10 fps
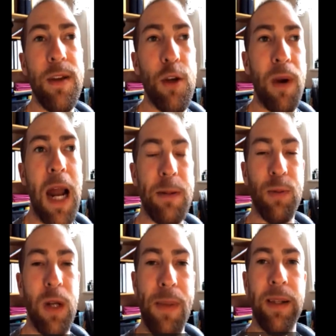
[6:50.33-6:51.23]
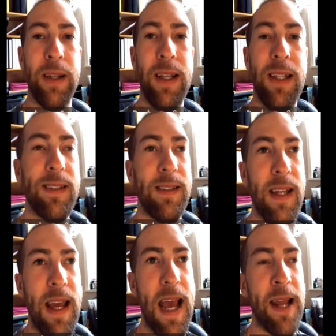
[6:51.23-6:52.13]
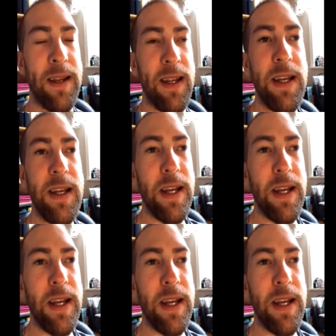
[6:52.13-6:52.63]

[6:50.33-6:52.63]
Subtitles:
you perhaps want to build a list and